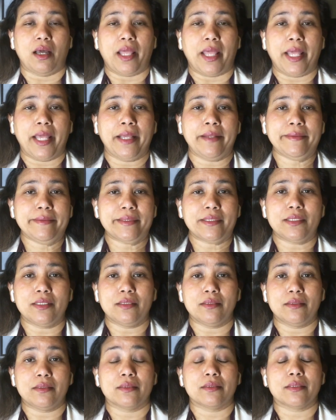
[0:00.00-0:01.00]
And
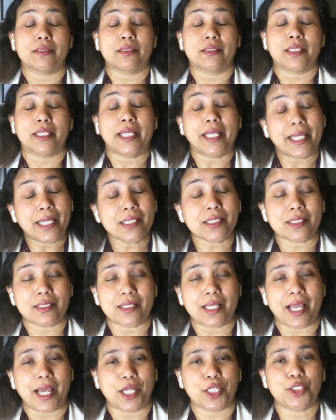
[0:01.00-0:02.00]
his
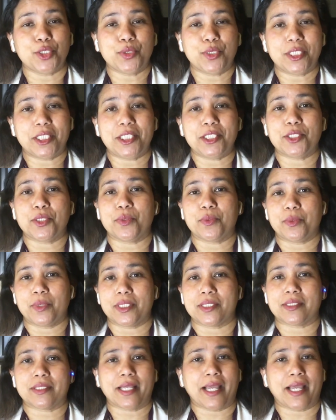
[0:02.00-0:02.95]
actual teacher was